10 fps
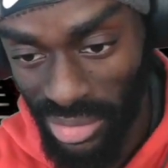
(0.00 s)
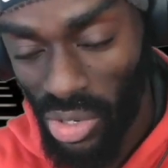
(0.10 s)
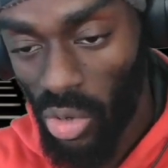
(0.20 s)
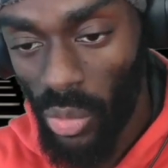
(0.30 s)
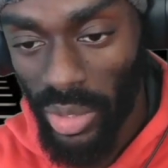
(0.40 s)

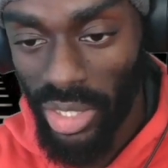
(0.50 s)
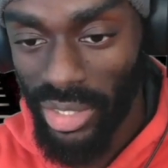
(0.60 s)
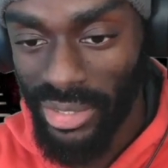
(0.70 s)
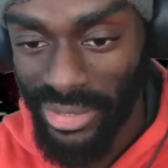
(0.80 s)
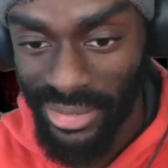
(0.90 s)
Don't go with her.
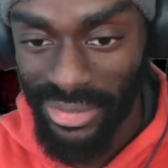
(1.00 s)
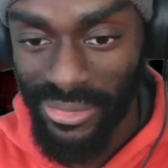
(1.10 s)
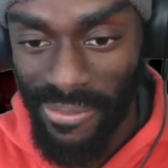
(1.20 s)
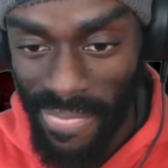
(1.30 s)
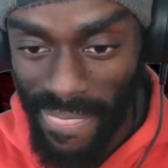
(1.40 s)
Promise to
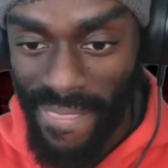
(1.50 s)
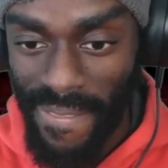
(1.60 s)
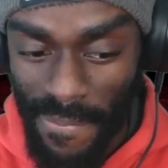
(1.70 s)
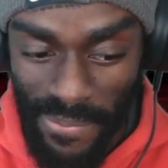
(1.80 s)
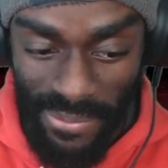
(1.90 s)
take care
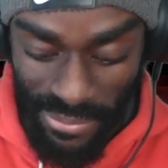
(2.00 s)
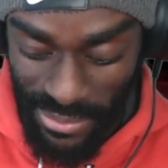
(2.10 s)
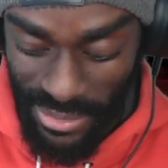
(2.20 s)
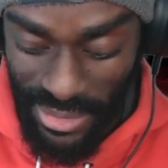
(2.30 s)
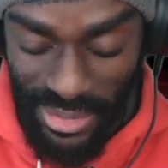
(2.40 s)
of that little
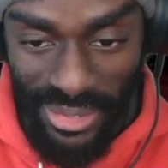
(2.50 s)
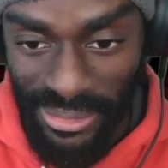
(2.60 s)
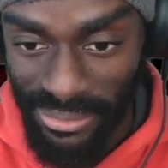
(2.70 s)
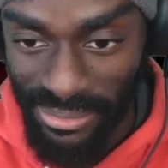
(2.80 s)
boy for me.